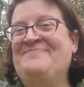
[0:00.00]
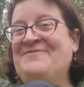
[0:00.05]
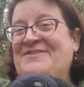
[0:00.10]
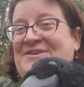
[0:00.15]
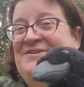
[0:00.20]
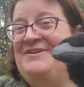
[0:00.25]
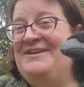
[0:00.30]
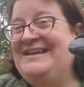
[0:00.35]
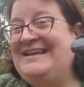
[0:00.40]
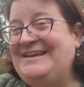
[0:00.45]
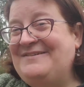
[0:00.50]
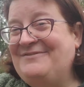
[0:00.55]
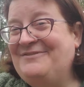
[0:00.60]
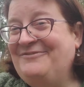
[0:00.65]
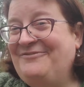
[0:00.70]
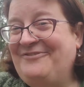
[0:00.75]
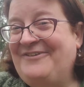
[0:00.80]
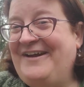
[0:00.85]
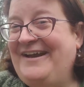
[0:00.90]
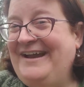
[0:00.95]
You can even
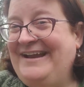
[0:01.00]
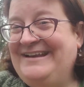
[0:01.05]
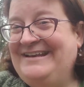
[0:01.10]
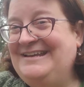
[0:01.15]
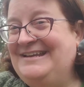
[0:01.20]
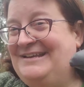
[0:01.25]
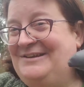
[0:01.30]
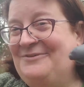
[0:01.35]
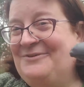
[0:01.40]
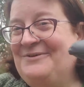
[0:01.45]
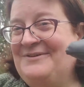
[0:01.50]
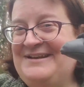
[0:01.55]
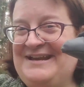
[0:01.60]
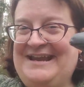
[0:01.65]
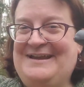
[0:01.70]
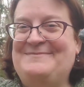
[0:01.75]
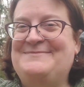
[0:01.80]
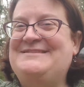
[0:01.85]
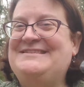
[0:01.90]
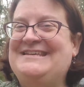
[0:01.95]
find your
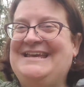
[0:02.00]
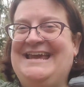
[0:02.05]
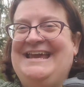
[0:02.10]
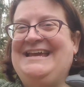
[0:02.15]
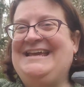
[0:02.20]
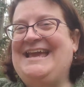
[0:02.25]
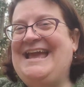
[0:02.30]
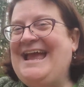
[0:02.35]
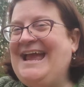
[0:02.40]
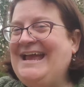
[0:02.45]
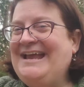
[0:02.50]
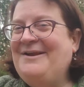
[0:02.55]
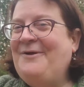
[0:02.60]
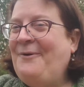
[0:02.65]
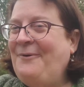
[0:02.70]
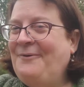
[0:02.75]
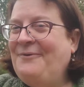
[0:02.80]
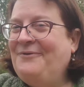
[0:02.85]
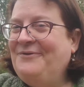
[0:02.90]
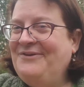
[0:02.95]
namesake and
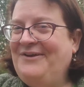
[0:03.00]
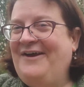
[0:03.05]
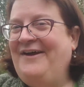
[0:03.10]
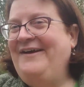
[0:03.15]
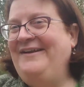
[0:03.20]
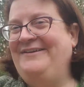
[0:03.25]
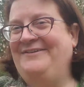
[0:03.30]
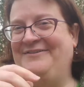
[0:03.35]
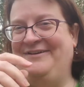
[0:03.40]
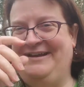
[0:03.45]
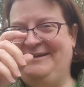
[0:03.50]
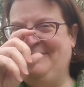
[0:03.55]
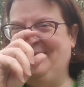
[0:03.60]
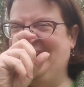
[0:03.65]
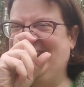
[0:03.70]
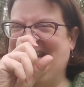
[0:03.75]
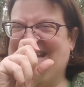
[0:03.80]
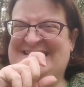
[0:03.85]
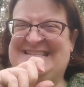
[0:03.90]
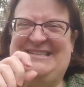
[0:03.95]
hold onto it.
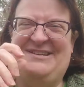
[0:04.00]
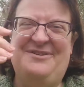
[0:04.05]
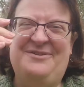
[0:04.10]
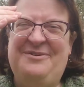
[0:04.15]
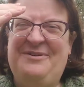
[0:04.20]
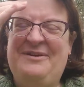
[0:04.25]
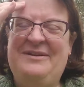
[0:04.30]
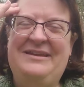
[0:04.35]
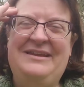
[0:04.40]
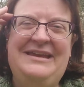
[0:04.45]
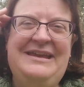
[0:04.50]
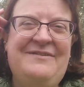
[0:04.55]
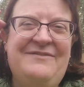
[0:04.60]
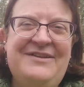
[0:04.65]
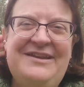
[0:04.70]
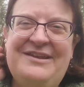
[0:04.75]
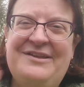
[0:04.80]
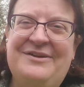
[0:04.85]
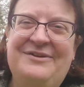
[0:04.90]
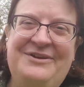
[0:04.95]
So
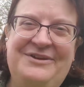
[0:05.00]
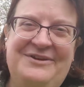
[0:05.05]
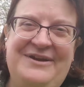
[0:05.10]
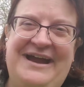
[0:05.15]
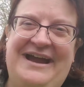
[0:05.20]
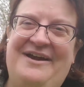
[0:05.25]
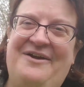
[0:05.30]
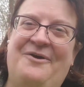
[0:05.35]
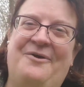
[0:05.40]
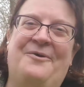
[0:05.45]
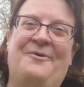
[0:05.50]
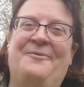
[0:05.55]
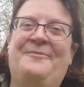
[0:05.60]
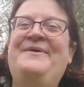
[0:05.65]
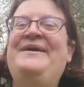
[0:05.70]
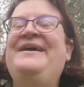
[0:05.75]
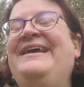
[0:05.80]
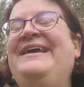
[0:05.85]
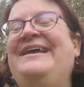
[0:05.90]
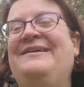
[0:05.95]
even though you're at home,
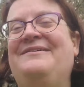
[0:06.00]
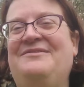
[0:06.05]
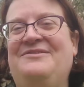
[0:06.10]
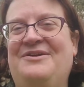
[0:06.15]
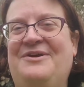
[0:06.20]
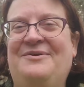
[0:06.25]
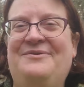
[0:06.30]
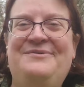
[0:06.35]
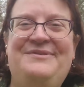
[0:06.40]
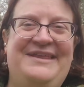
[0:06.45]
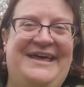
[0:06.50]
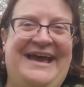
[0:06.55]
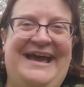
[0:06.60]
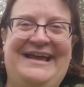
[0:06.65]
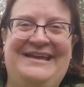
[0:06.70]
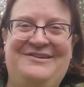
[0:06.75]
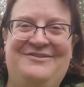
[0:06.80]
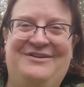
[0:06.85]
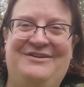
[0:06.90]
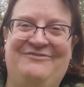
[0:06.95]
know
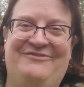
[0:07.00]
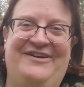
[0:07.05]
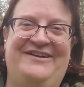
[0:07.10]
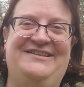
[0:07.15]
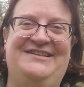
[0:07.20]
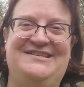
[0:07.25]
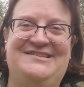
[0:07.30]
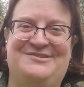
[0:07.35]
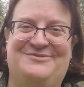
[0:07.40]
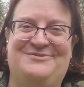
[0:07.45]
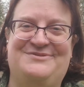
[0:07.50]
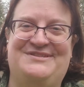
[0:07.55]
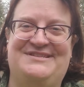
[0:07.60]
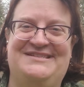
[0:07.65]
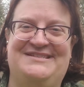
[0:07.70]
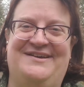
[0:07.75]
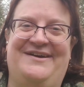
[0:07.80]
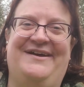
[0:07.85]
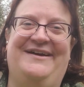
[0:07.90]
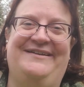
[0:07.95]
that you can find these
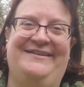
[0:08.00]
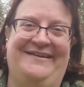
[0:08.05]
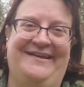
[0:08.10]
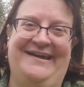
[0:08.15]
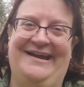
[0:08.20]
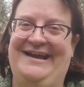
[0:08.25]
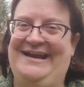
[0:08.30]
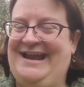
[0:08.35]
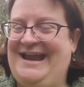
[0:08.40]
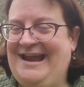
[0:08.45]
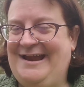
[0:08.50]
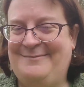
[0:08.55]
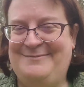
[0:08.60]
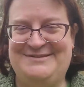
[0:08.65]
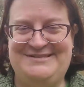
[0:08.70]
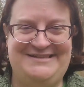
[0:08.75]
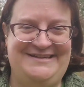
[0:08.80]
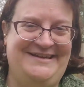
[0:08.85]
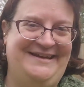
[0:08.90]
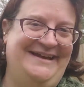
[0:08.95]
sources online.
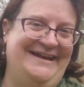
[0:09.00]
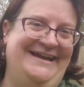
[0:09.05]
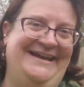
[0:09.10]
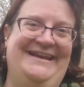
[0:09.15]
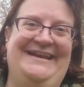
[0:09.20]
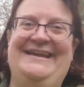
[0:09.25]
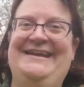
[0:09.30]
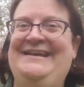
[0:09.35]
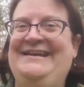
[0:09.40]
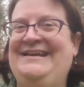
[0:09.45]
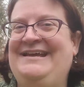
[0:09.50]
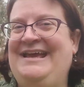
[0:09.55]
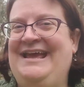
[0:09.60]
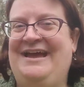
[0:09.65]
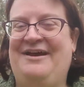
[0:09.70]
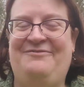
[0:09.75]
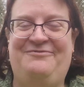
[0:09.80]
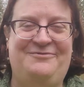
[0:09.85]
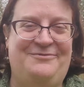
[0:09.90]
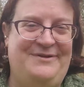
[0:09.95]
Amazon,
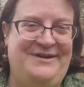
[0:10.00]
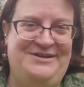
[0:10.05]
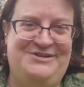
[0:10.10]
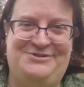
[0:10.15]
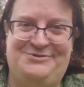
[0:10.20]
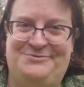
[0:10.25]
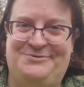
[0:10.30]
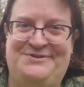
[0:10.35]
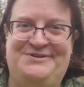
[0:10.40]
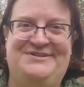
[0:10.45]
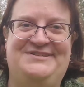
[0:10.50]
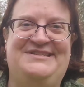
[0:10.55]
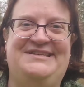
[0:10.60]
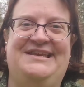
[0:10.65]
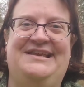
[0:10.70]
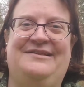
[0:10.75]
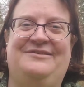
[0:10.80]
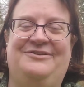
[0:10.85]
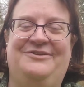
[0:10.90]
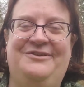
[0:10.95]
FOA Shorts.
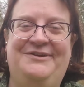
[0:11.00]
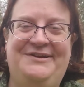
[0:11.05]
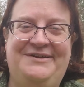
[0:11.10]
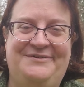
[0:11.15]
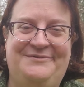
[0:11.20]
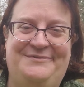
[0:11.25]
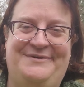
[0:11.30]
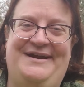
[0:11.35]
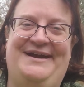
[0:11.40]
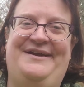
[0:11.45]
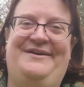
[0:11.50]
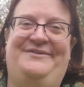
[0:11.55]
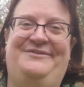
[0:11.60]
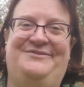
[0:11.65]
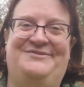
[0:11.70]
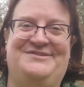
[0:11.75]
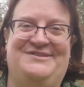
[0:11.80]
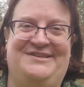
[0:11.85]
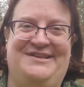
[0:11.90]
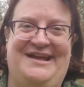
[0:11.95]
Look around,
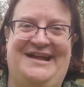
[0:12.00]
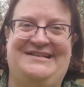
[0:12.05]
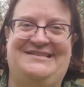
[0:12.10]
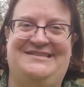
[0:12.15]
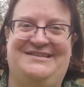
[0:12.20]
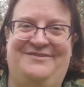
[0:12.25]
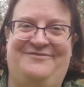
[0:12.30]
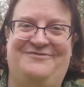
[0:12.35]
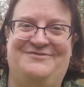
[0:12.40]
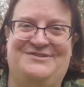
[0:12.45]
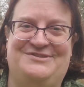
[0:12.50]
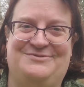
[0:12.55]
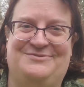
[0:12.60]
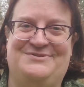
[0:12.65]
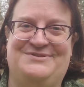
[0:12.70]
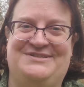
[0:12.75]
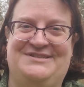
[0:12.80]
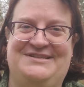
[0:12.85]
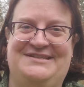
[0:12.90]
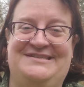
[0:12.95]
there's lots of different
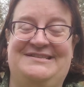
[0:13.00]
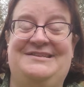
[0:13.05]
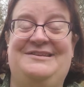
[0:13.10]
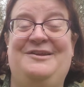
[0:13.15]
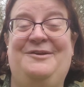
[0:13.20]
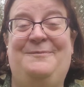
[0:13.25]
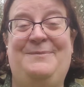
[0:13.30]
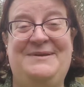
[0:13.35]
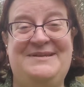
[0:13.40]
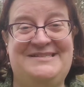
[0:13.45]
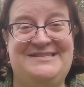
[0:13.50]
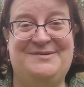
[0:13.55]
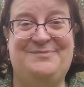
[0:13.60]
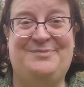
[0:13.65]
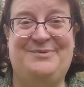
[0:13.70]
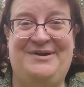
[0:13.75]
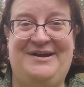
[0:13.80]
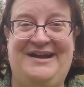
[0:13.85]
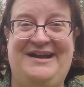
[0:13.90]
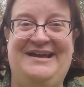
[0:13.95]
sources. You'd be
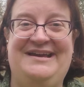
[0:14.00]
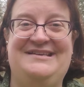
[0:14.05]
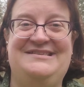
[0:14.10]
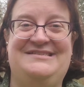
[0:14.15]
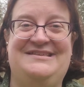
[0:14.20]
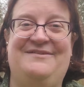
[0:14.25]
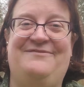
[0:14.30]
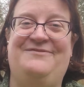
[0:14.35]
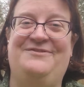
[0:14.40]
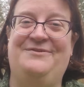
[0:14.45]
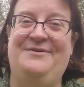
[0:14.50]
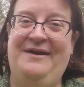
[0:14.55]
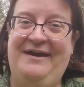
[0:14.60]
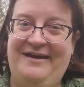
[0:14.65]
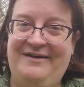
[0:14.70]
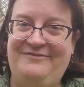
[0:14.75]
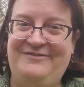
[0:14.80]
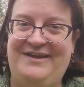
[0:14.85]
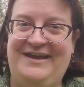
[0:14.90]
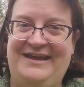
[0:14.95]
surprised if you
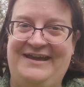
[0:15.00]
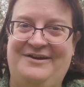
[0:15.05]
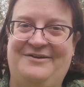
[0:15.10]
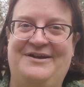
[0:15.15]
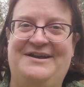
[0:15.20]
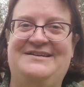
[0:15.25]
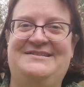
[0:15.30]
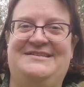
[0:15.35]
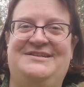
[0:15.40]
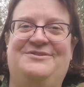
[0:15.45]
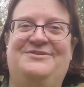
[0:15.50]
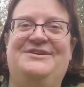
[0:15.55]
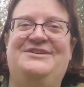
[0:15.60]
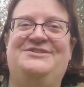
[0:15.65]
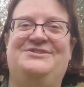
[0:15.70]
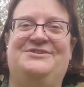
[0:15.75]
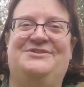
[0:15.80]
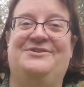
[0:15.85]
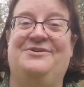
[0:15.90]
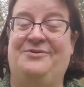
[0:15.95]
have a crazy
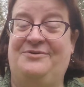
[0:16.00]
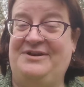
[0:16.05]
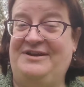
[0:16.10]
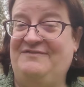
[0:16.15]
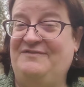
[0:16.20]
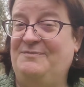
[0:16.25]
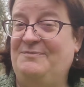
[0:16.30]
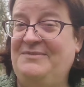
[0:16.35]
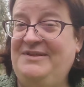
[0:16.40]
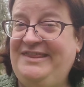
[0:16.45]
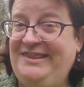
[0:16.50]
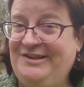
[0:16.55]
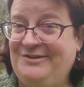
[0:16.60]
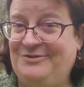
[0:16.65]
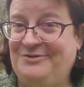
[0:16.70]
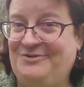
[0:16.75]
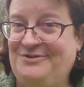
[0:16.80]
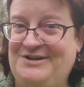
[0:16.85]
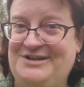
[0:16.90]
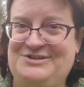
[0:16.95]
creature or even
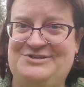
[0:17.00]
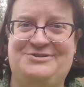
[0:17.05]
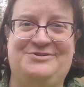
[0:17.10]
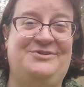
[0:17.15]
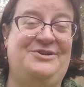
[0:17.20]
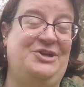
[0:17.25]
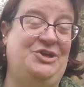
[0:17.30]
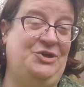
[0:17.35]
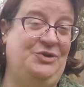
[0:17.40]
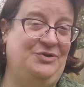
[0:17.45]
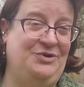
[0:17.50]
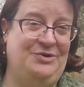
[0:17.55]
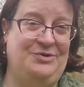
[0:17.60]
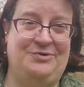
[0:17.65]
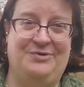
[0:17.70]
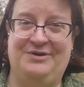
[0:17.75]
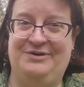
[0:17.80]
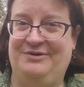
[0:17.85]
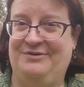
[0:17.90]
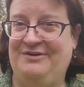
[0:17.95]
mythical creature,
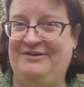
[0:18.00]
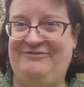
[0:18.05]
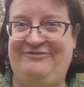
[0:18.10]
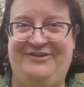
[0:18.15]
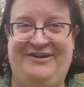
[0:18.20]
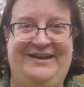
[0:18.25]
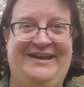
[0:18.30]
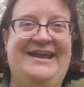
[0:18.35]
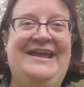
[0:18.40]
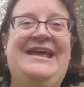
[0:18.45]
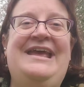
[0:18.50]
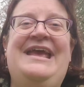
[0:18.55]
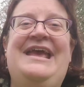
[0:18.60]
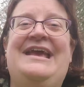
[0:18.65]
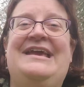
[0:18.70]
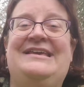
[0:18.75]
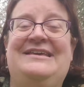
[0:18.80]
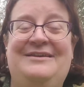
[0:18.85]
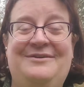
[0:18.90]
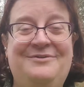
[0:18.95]
unicorn, griffin,
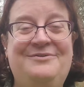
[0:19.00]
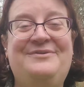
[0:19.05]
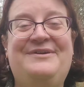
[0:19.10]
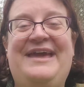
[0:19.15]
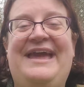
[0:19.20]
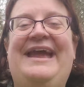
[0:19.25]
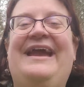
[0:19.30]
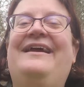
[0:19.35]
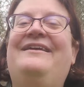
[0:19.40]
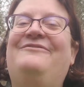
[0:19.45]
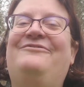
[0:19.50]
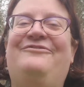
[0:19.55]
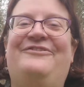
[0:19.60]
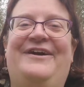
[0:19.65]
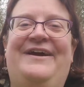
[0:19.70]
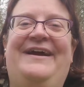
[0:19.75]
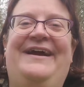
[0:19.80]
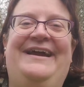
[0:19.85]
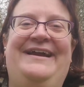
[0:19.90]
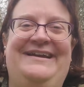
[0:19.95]
you can
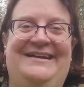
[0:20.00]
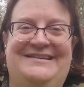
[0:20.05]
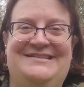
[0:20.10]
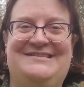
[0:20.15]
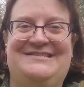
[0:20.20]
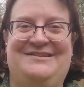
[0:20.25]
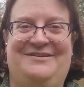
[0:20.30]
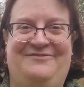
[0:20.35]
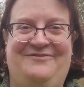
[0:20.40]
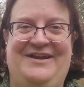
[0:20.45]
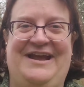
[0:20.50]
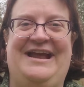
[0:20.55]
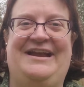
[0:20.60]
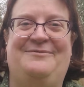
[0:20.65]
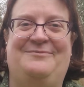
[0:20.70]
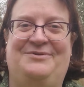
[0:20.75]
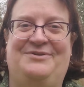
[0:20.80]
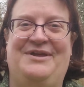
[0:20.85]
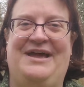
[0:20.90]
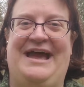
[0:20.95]
find a stuffed
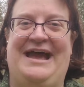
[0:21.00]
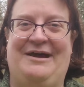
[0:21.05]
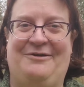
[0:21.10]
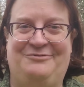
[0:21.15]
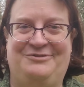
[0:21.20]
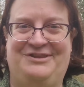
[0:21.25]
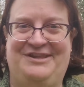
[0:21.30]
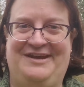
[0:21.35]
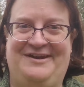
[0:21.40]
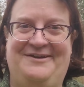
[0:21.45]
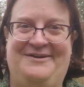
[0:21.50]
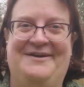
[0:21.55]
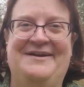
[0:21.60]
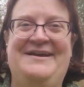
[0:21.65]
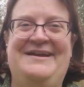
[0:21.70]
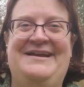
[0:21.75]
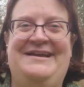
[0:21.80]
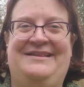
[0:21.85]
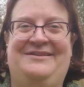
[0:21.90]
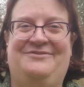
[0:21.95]
animal out there.
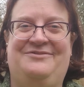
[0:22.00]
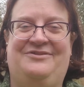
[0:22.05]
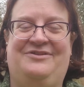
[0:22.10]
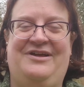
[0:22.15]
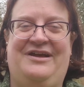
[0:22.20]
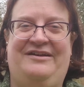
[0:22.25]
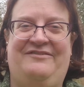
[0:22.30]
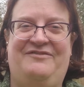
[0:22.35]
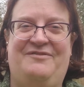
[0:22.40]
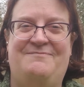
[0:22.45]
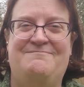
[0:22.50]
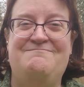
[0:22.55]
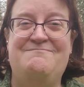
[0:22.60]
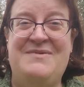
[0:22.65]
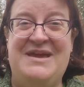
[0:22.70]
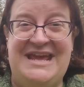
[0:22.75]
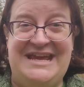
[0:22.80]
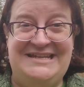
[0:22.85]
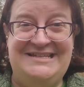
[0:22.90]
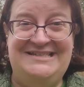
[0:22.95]
There are a lot of
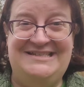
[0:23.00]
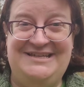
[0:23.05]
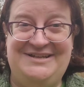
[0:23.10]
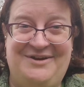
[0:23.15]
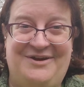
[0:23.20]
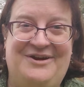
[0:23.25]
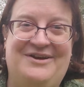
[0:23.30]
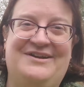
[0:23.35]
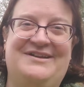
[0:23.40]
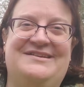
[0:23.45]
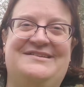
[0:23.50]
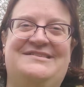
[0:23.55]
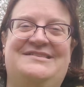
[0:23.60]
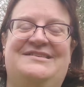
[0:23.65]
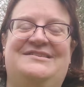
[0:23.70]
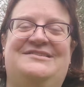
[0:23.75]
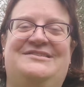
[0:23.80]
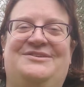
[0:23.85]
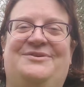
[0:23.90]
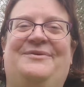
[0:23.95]
amazing
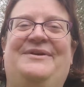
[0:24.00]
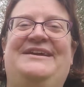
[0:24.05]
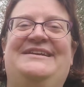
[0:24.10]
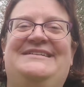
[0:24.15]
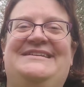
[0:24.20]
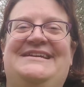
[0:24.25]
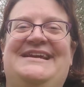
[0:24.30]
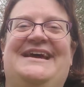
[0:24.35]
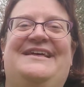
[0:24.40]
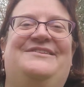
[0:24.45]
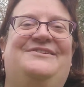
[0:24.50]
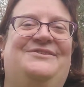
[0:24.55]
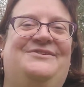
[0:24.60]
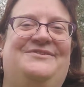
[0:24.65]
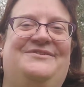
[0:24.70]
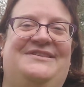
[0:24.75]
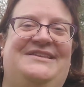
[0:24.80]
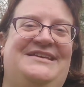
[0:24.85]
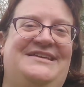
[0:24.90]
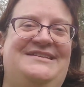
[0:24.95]
artists sewing
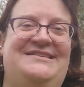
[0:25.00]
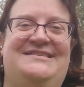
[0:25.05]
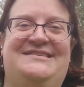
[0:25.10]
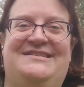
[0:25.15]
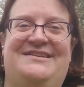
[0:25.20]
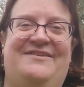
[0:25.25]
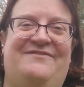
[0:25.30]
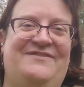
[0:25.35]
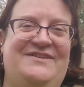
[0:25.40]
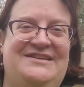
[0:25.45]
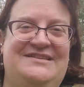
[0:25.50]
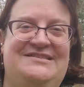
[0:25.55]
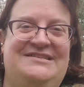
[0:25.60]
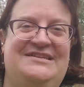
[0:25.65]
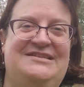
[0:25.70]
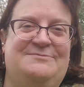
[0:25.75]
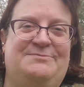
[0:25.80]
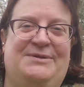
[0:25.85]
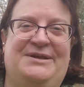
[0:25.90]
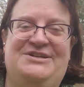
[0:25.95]
together these stuffies,
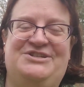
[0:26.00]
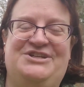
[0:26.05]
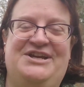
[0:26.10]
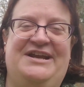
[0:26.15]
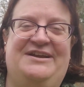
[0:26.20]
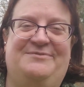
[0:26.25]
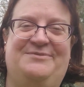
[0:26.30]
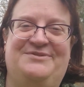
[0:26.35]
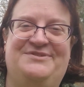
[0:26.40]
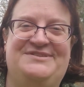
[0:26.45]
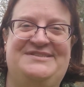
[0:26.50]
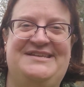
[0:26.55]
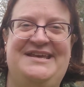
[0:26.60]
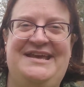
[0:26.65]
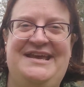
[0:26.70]
these plush animals,